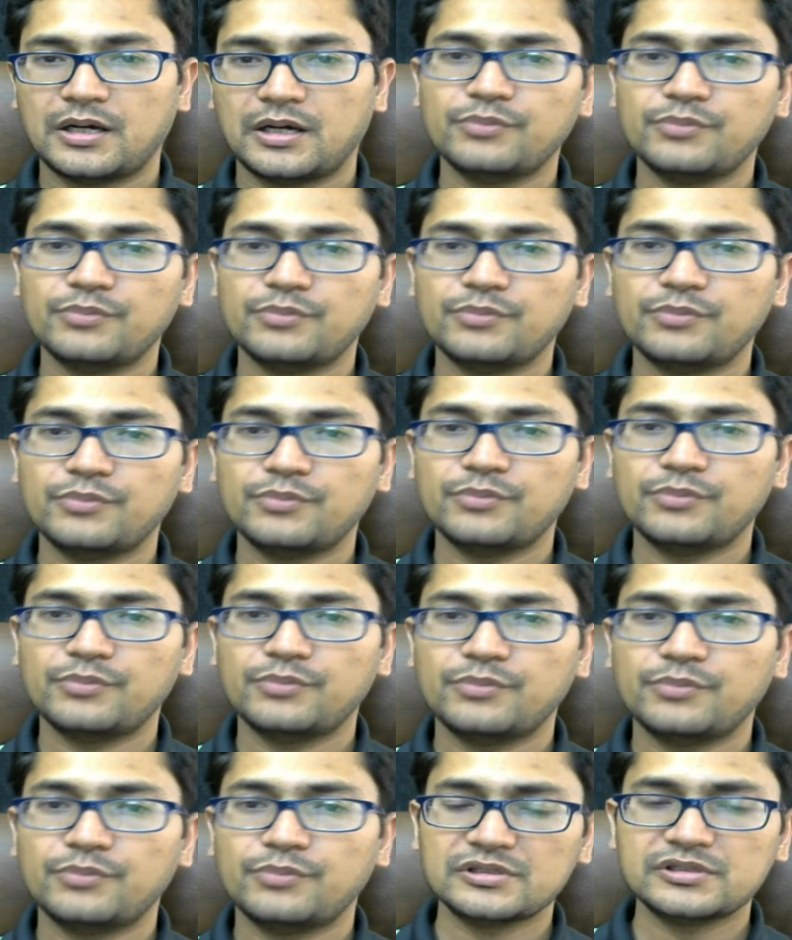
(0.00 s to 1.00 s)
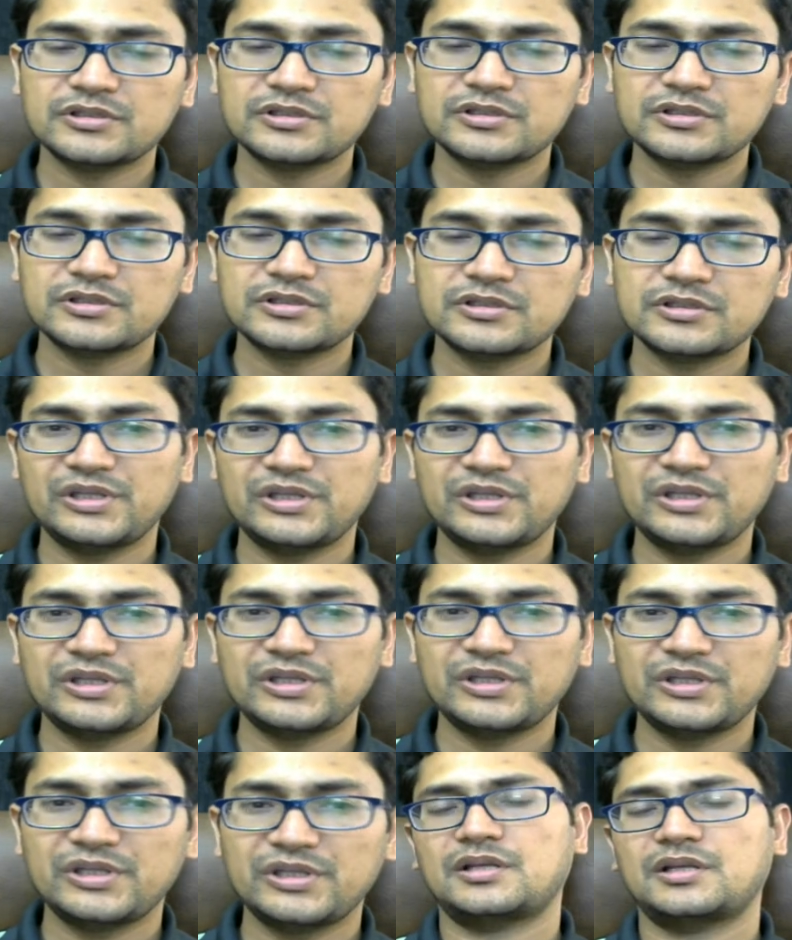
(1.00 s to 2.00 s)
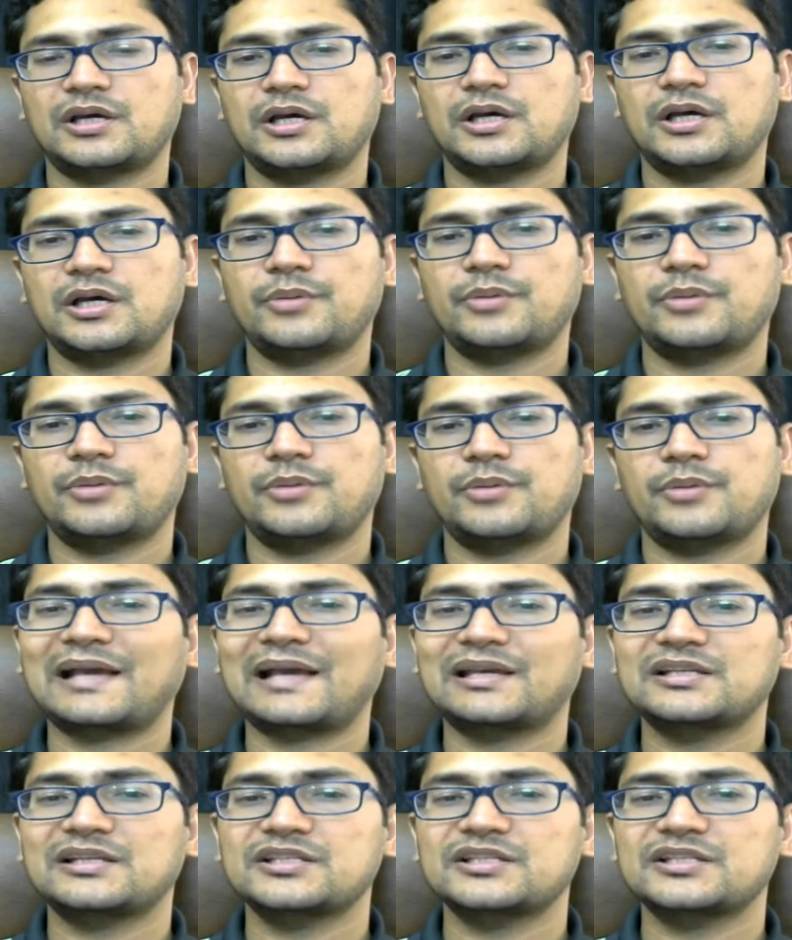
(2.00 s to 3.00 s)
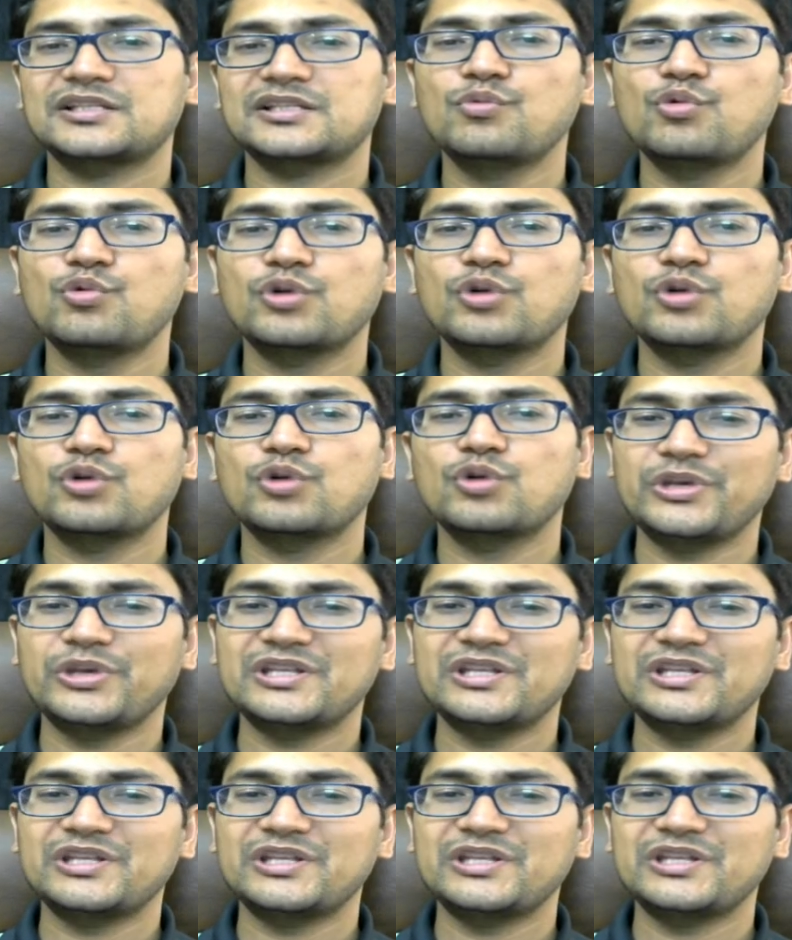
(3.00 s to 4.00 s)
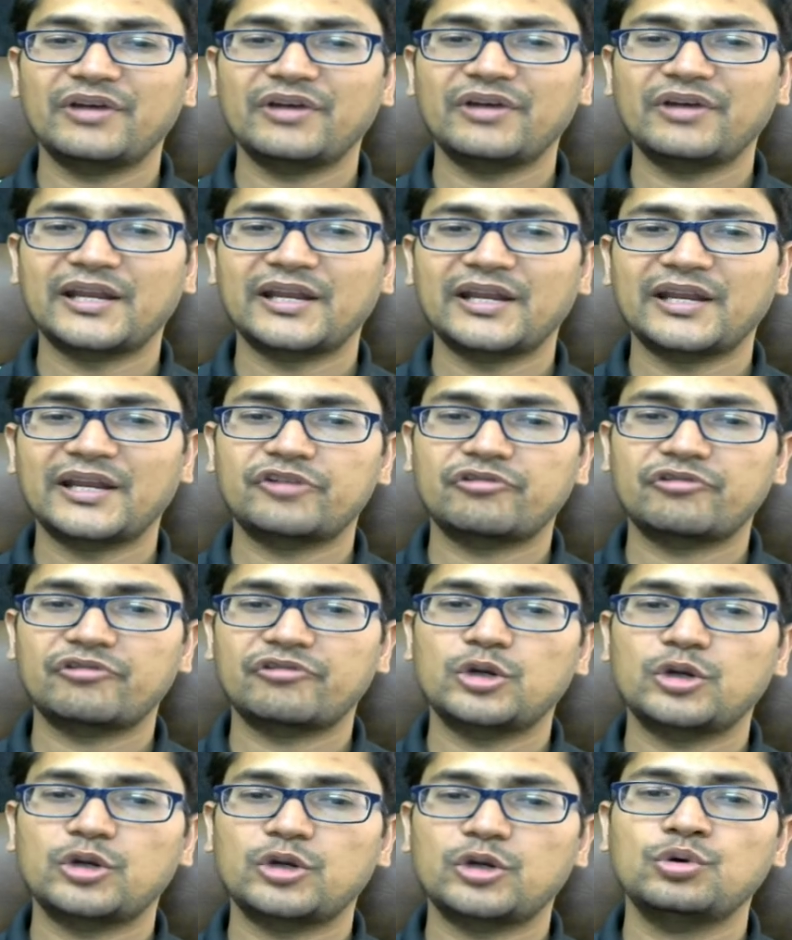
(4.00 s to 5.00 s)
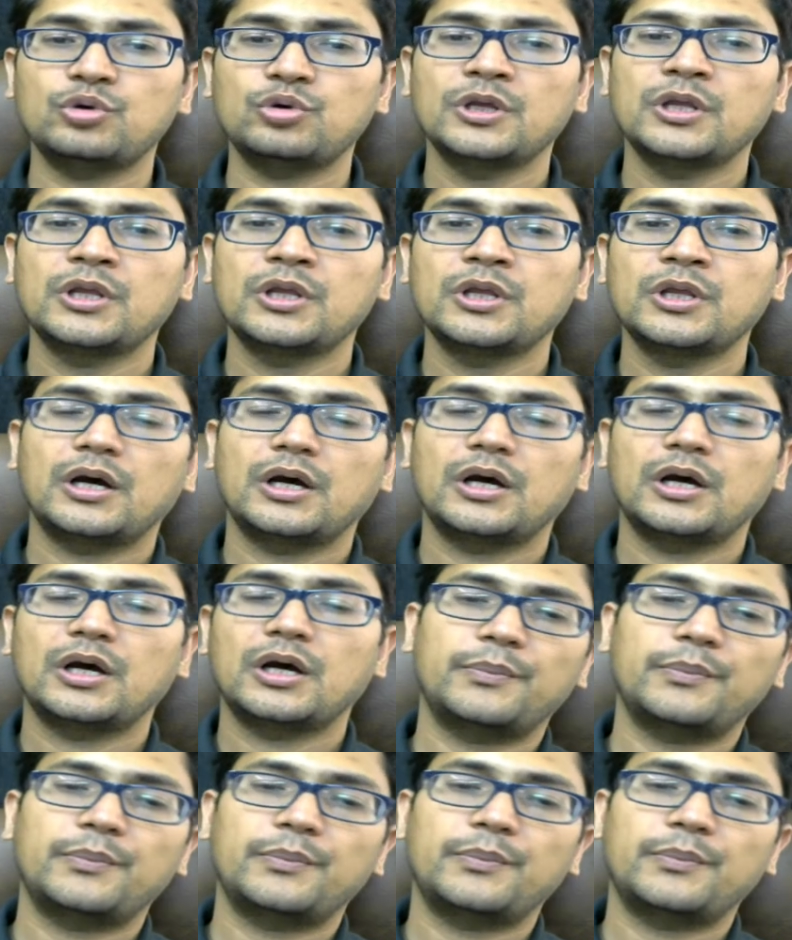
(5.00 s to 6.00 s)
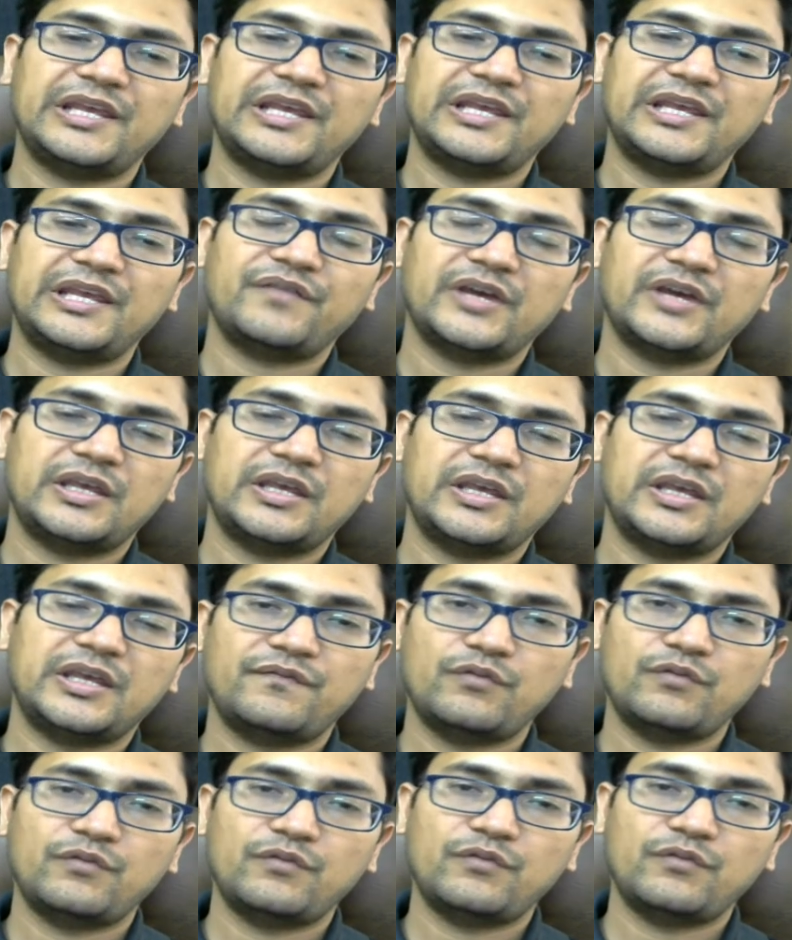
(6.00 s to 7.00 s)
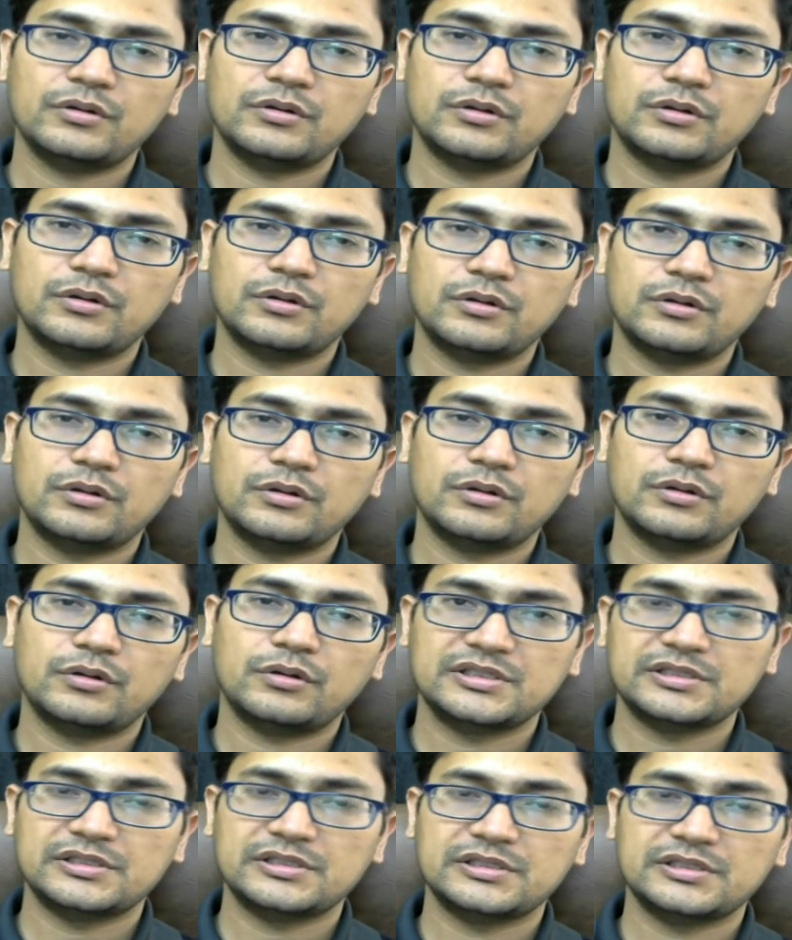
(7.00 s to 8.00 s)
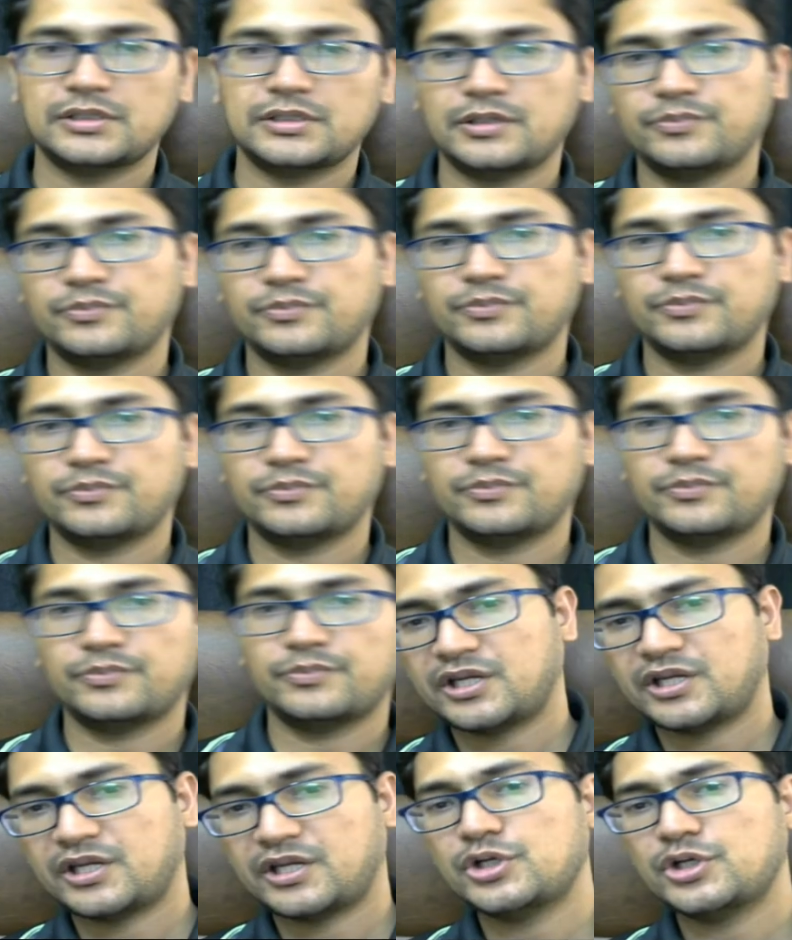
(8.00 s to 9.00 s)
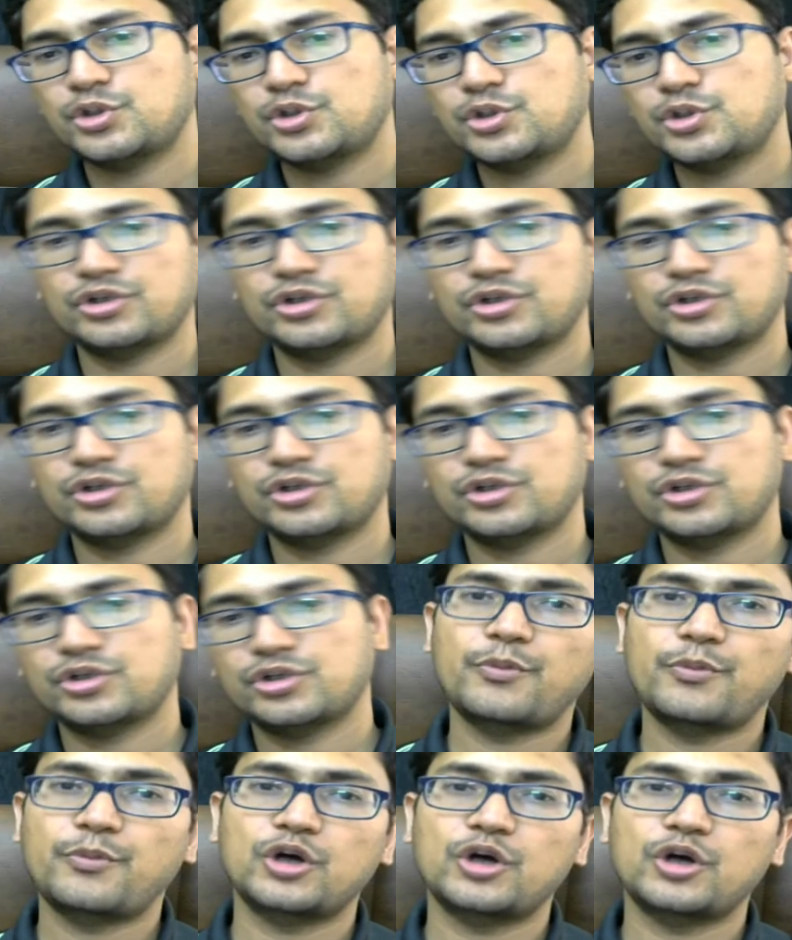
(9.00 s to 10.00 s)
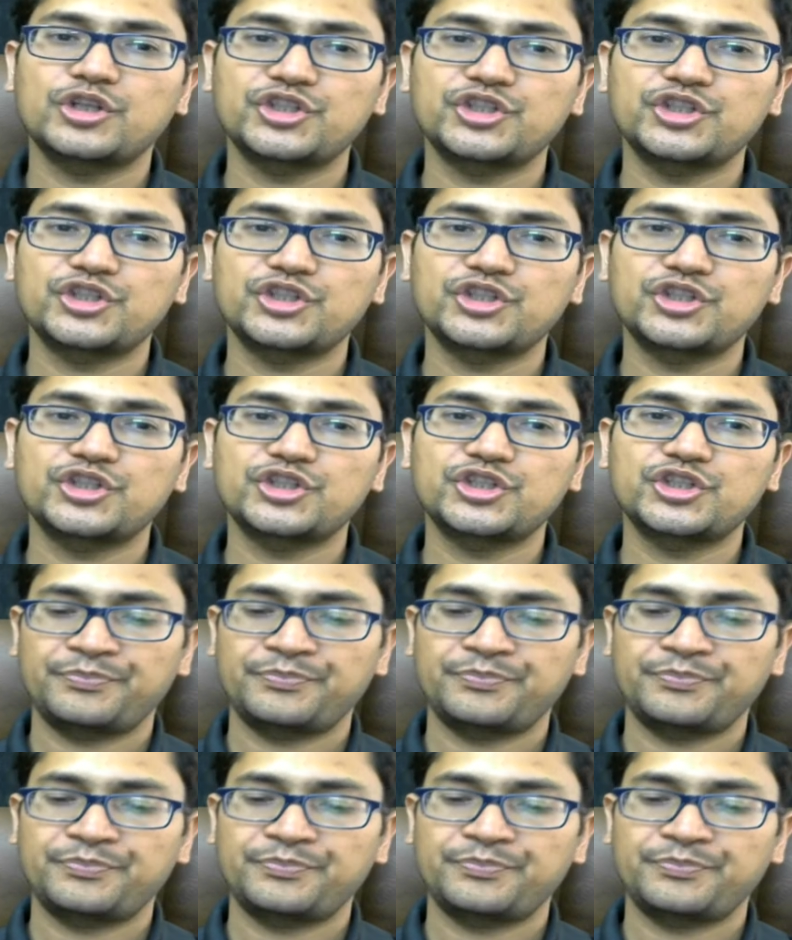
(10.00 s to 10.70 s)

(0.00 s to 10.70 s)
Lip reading: b3 means we just black can just move a queen somewhere and try to play a5 a4, which is basically we are able to achieve a pawn storm.